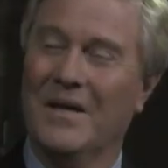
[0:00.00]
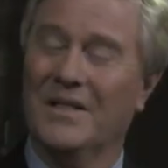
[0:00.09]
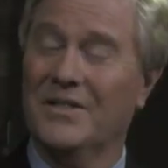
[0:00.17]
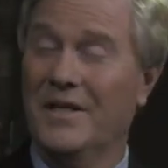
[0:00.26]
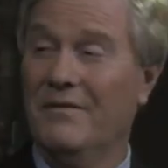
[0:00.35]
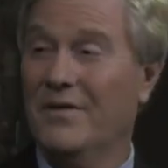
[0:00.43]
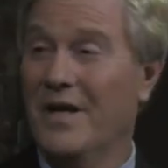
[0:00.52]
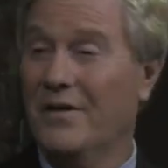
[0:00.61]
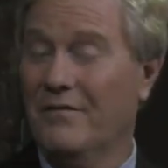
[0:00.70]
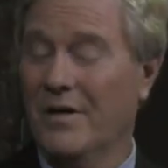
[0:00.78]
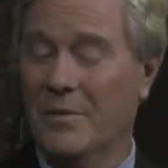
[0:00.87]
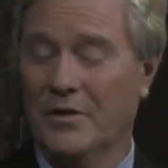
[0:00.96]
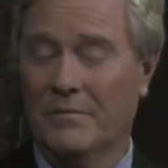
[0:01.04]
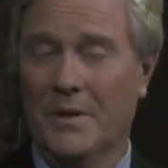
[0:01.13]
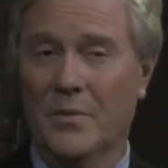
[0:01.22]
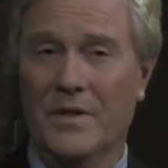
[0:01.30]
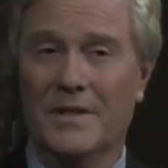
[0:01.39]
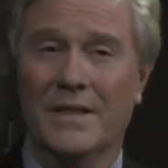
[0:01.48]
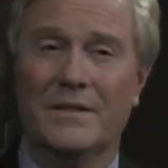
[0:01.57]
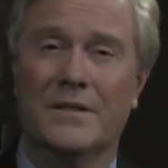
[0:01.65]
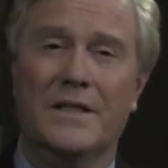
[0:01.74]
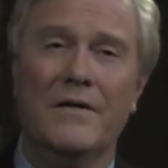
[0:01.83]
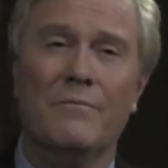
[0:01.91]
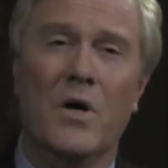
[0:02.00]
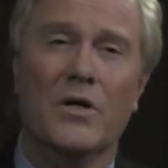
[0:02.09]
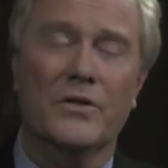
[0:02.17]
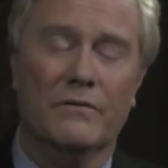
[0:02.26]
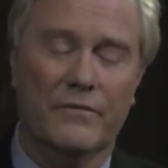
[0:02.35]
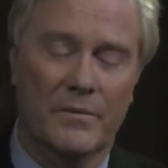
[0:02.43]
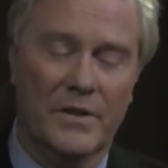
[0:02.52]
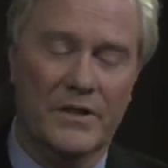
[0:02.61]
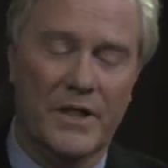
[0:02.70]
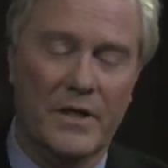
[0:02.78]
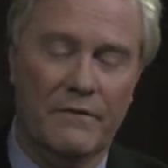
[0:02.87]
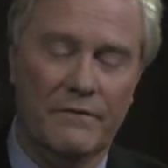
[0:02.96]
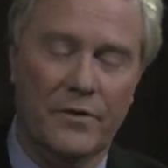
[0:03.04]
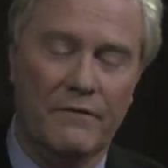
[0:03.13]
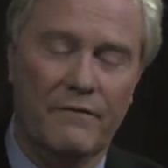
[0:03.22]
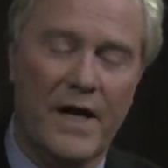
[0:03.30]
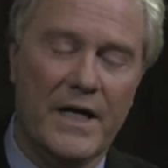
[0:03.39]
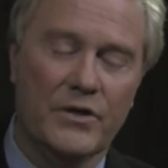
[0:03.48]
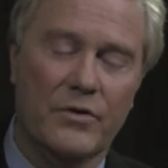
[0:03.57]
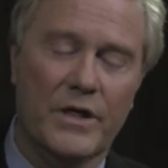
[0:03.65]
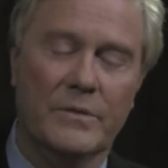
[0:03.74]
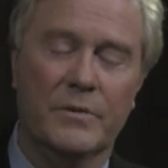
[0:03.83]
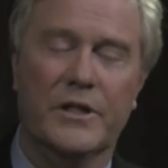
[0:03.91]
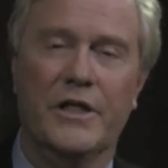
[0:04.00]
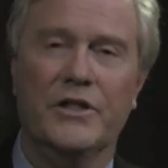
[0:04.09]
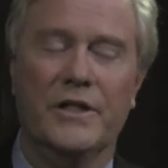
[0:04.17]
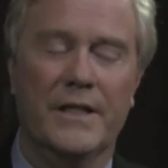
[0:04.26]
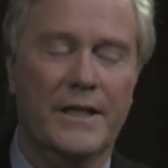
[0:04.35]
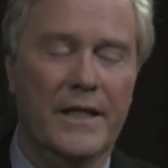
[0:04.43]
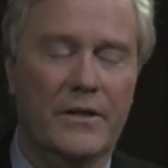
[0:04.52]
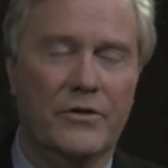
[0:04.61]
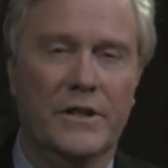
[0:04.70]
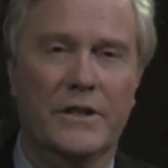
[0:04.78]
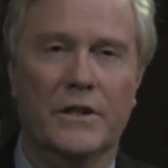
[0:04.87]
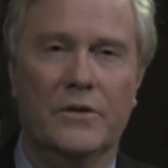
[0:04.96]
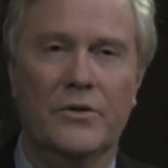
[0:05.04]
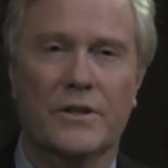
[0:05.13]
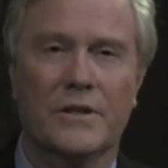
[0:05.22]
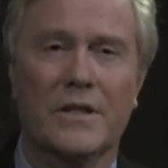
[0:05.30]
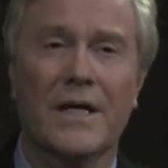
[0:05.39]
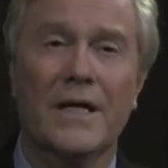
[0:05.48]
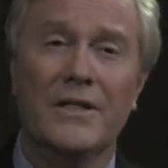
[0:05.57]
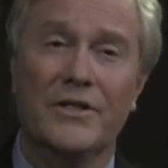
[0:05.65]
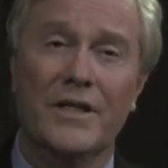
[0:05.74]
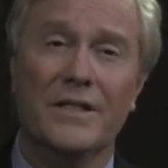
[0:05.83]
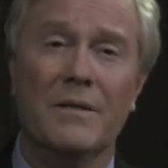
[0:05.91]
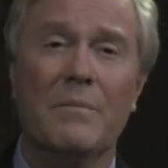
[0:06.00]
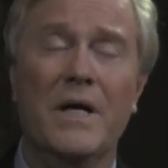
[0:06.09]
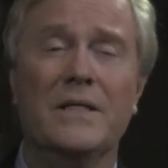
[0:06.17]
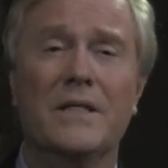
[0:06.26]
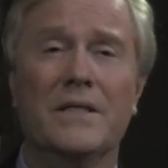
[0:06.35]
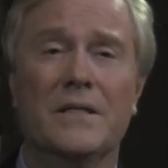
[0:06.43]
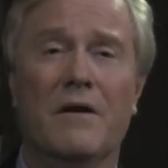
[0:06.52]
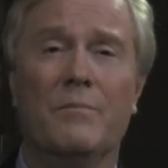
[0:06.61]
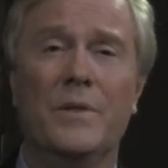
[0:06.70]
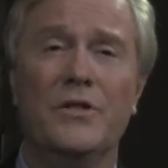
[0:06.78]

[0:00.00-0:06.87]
Steve, thank you very much for being with us. That's Steve Marshall from the Center for Advanced Transportation and Energy Solutions. Just amazing stuff.